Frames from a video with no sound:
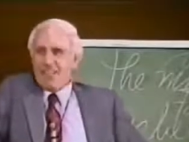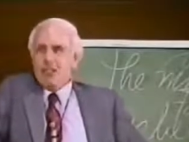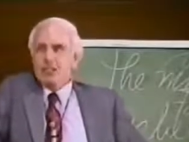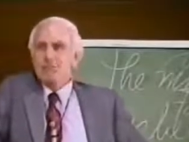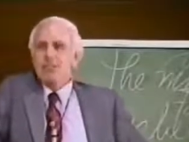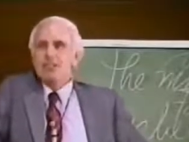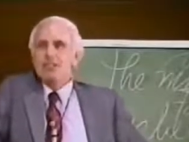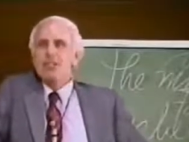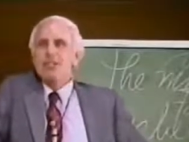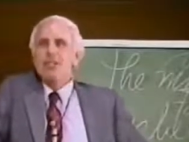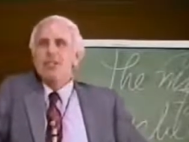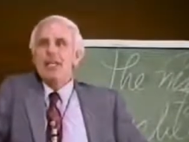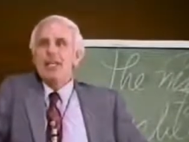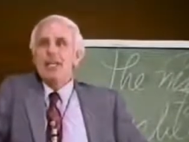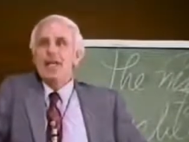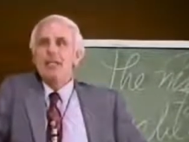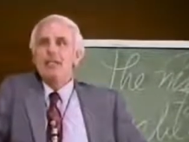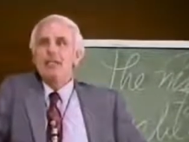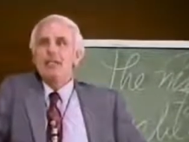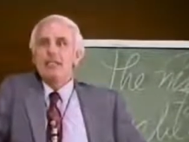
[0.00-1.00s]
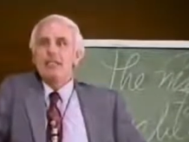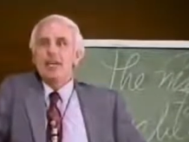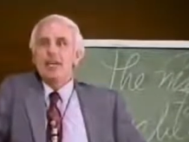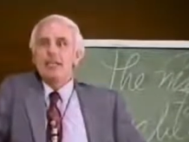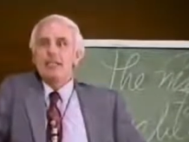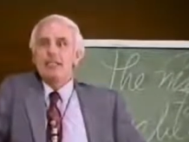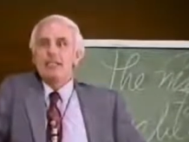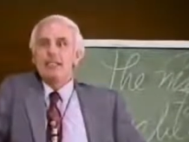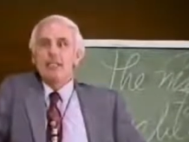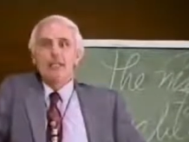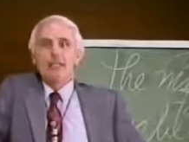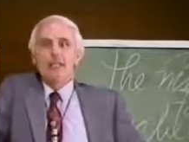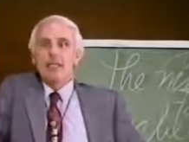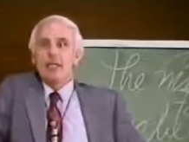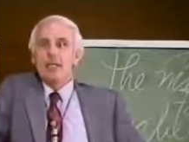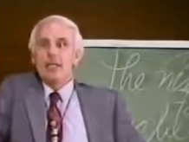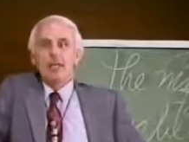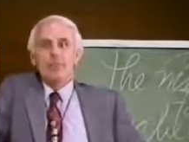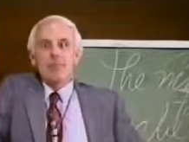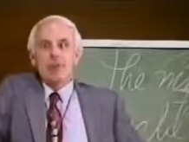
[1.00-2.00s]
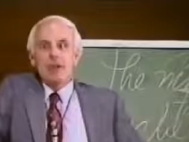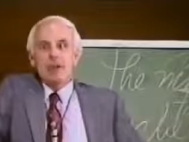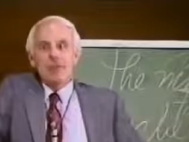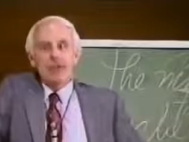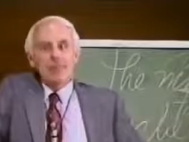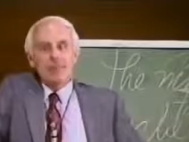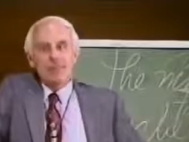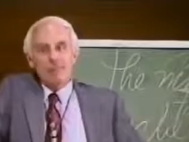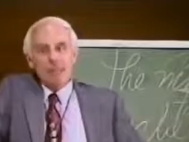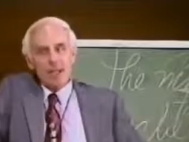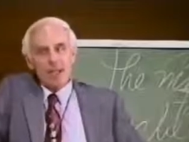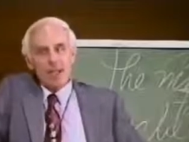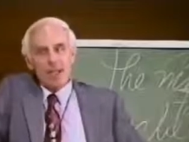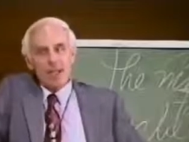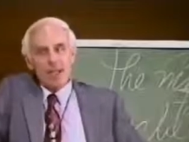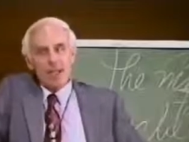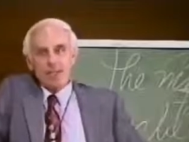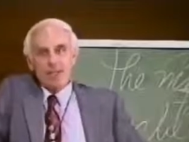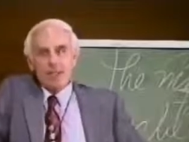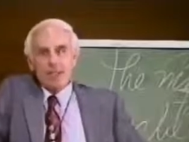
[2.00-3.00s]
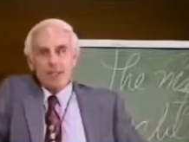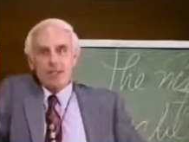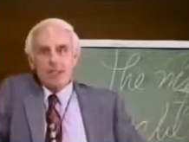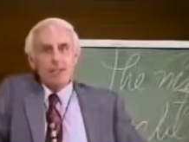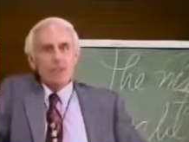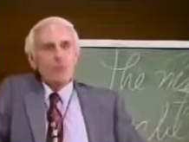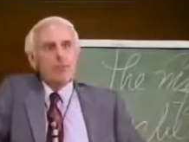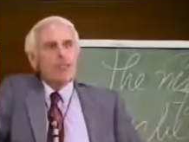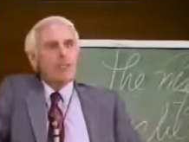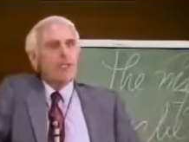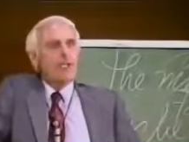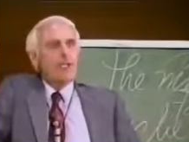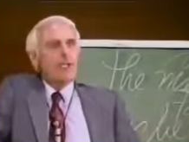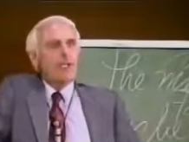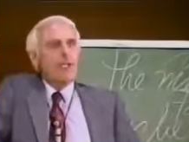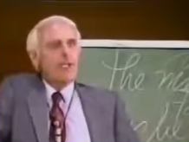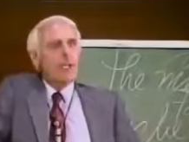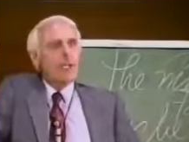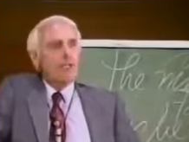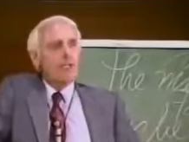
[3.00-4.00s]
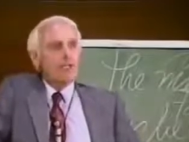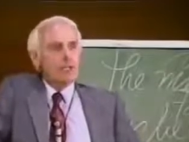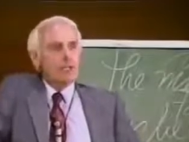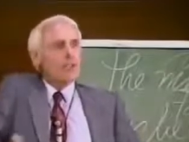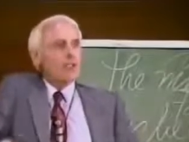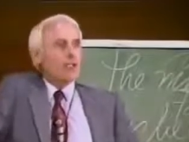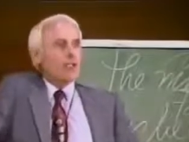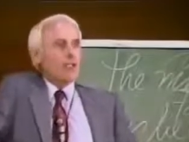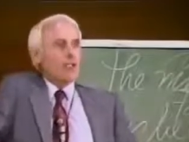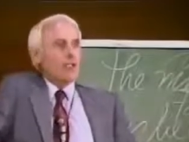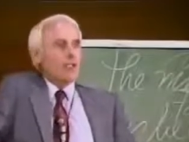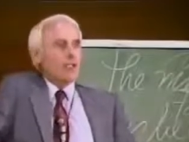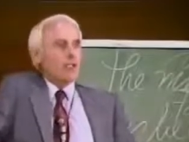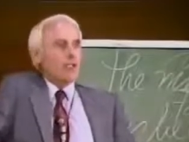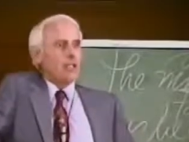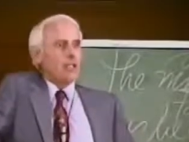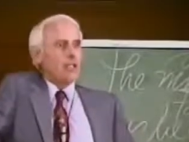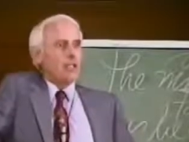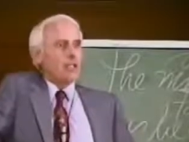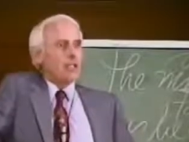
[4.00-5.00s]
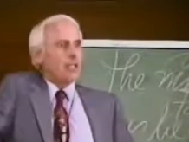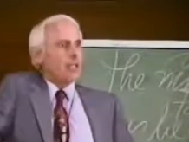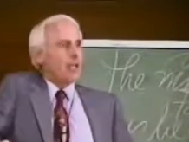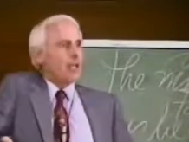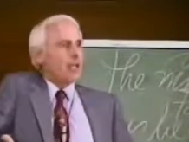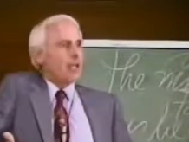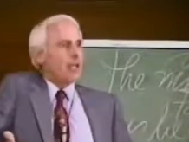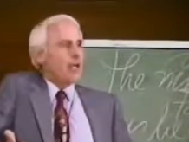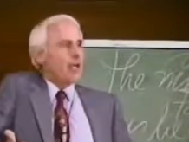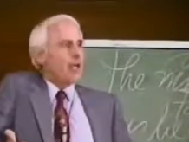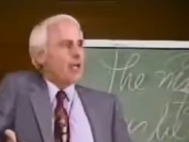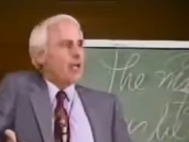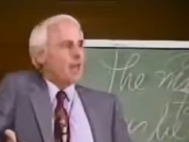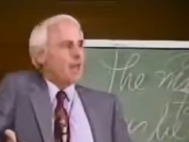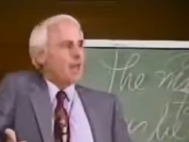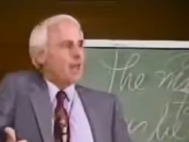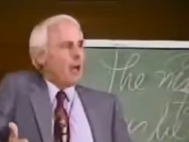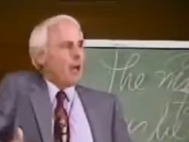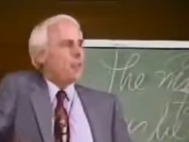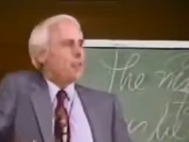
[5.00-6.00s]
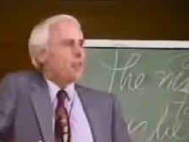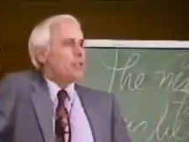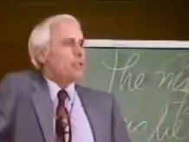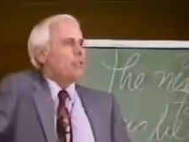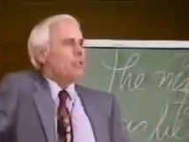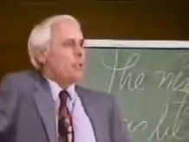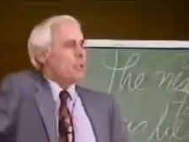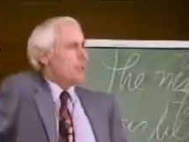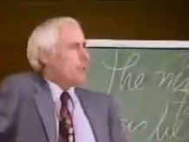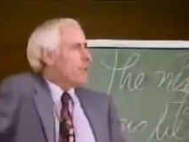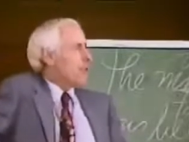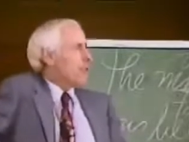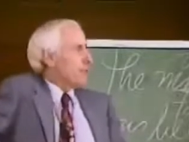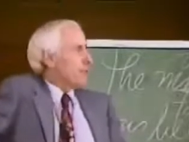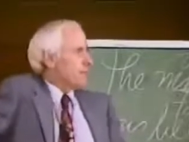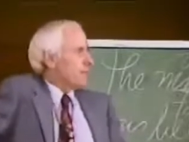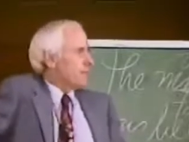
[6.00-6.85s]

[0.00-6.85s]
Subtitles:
You must learn to handle the nights. They come right after days. You must learn to handle difficulty. It comes right after opportunity.